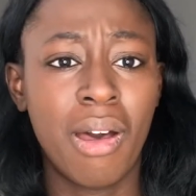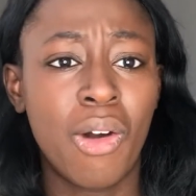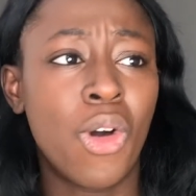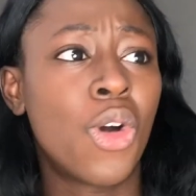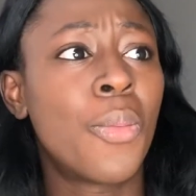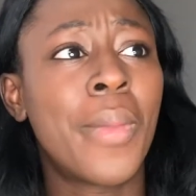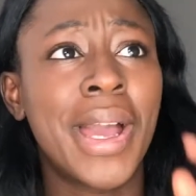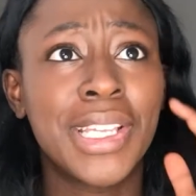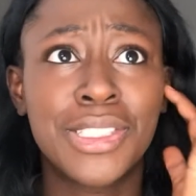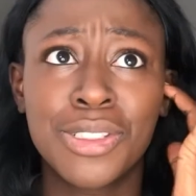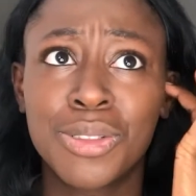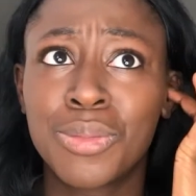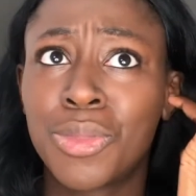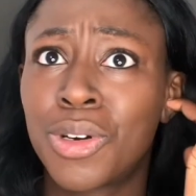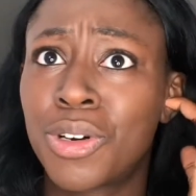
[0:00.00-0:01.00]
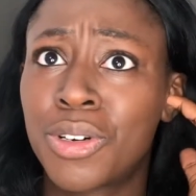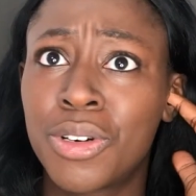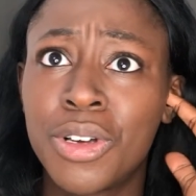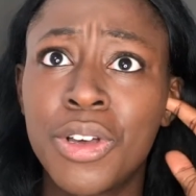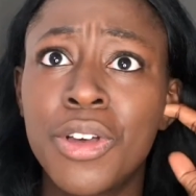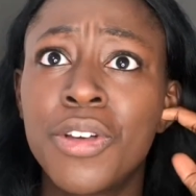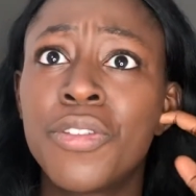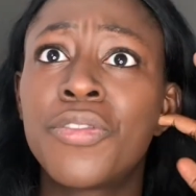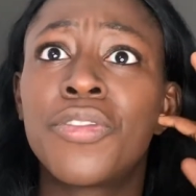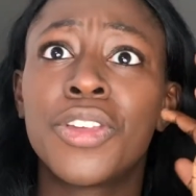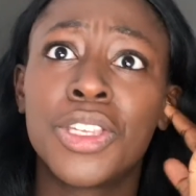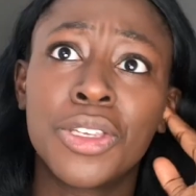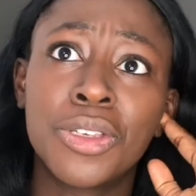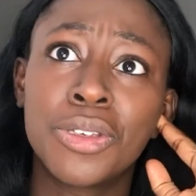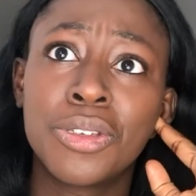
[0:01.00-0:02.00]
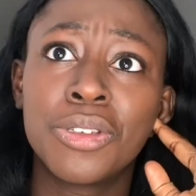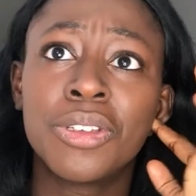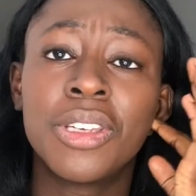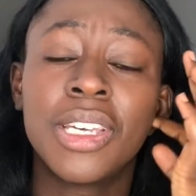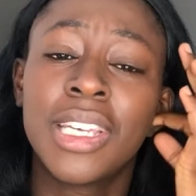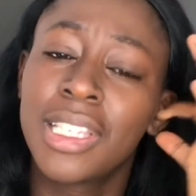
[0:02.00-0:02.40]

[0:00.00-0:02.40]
or might do more for you